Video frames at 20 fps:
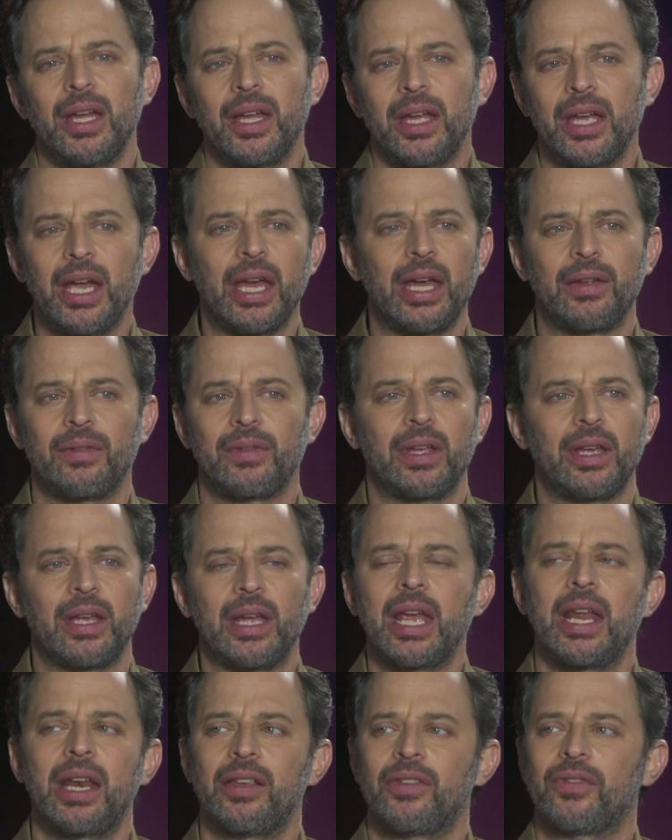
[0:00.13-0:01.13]
Yeah,
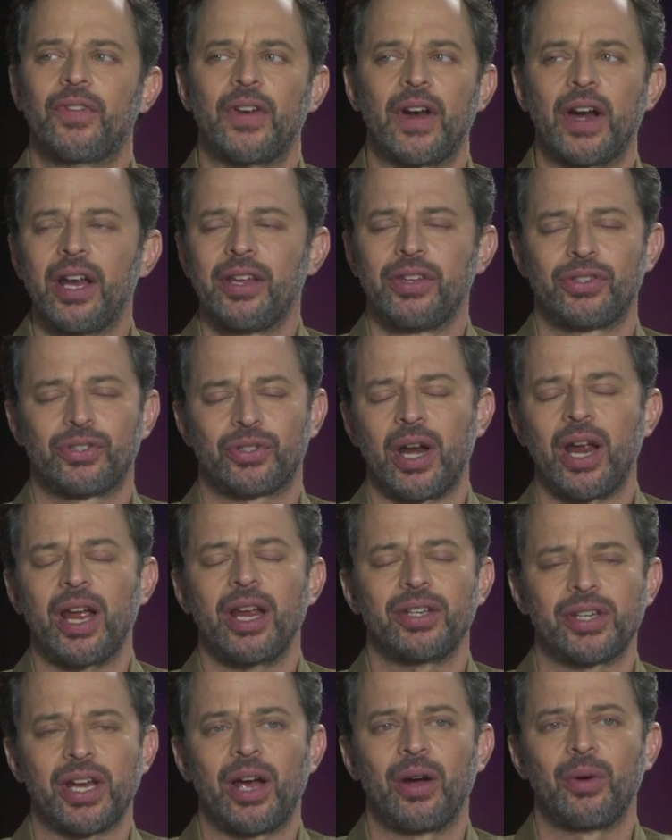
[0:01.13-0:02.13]
it is very
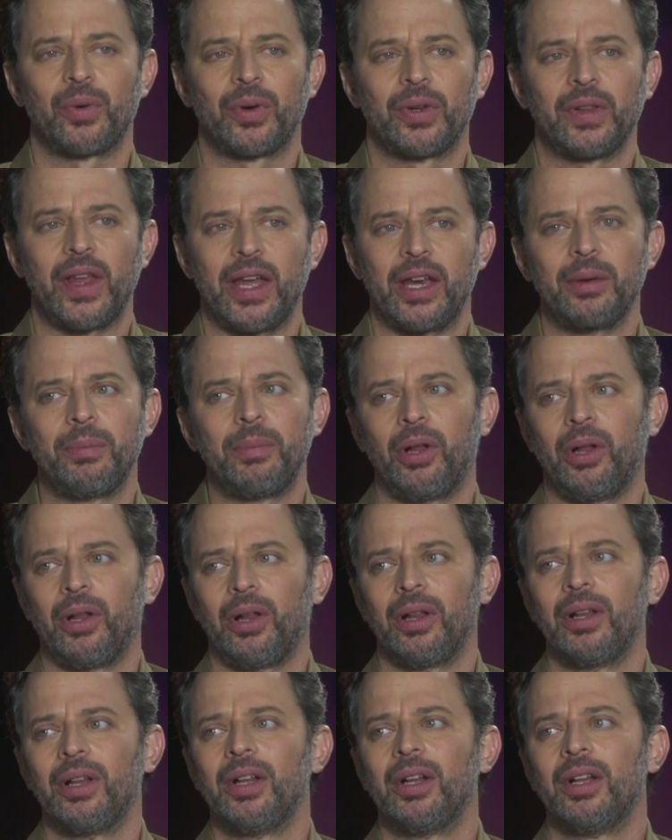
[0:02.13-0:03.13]
strange how
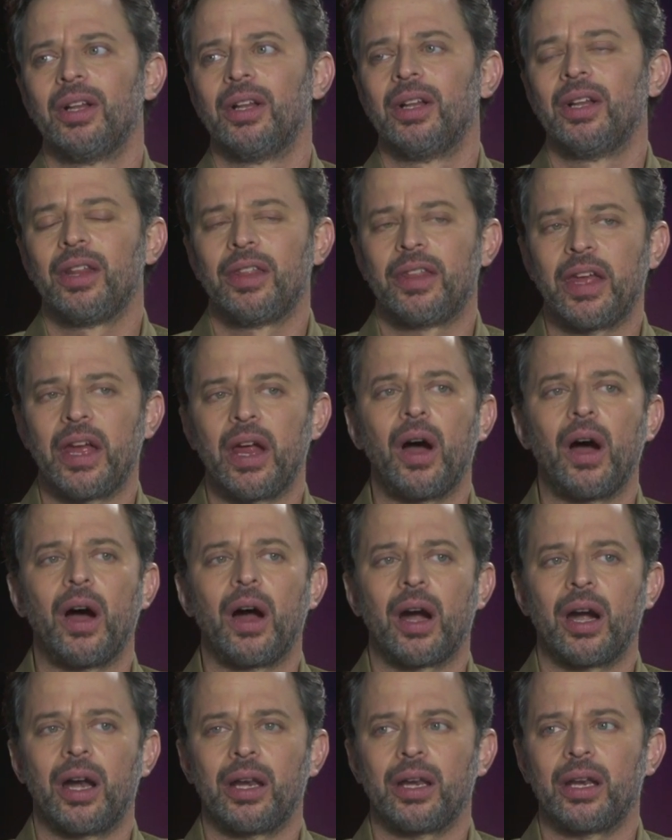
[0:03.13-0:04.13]
relatable they
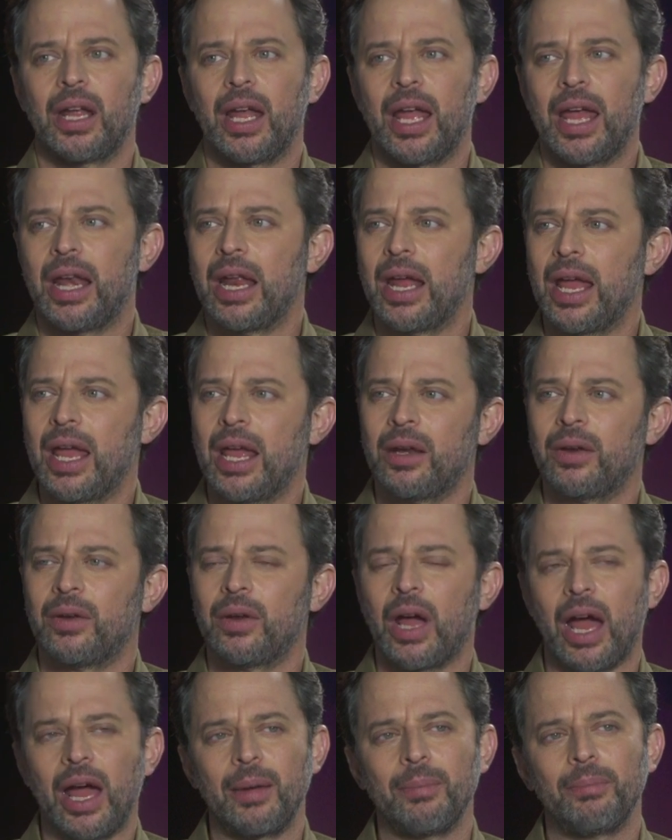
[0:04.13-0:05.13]
are, and
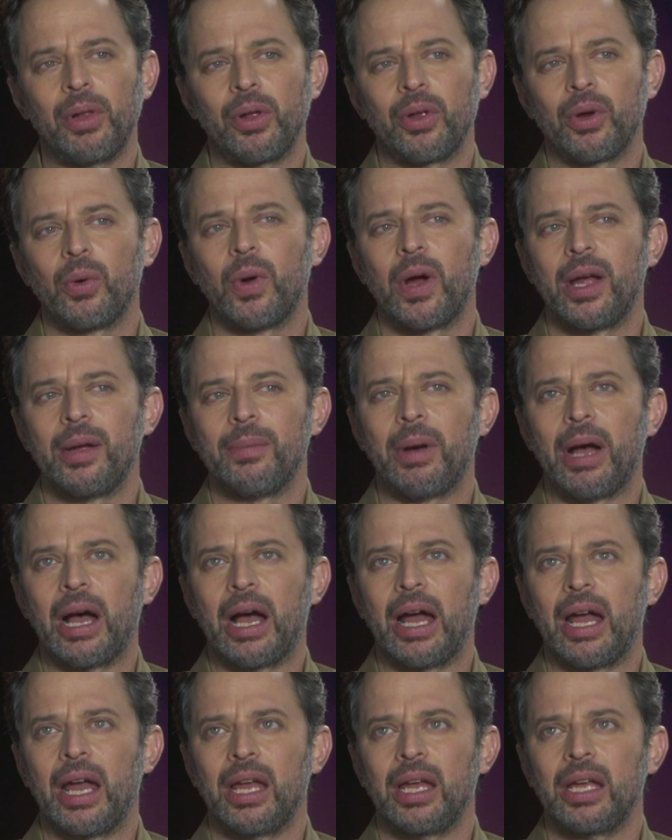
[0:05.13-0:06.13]
I'm blown away
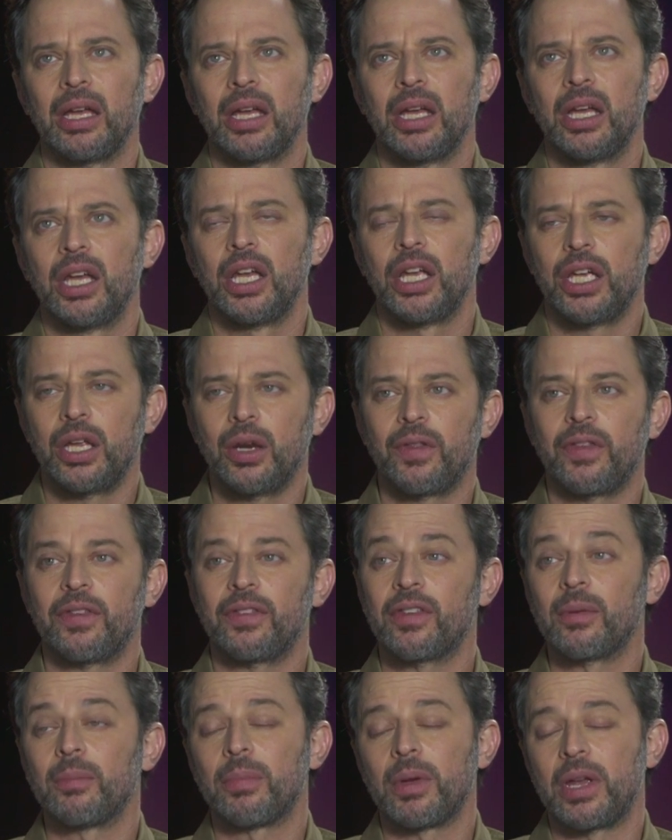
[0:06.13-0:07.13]
by,
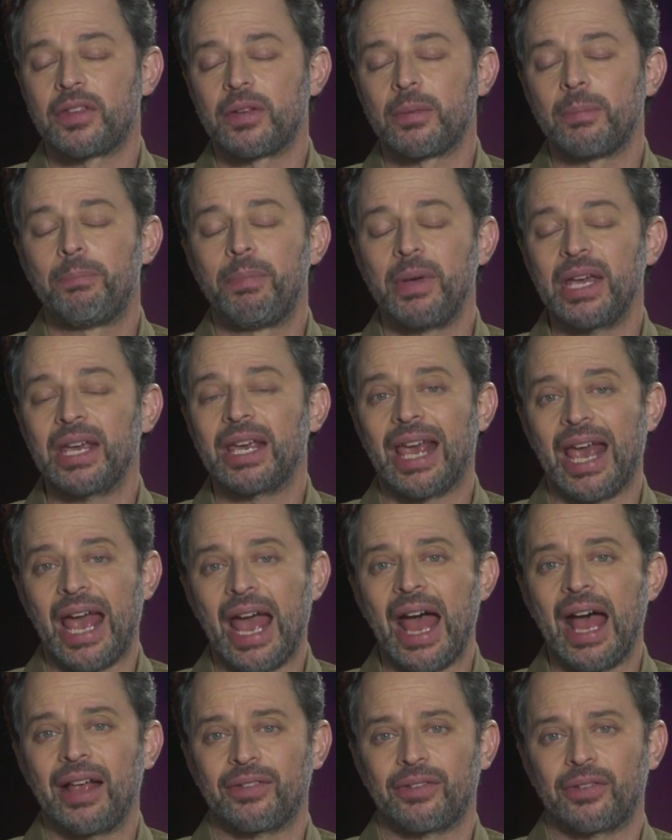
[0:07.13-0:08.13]
this is it's a big
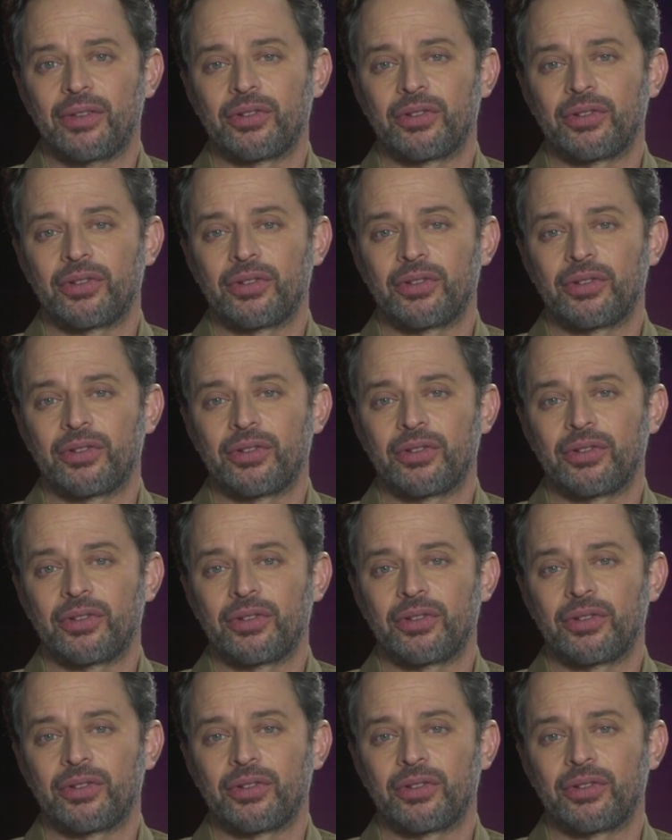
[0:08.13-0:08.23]
cast.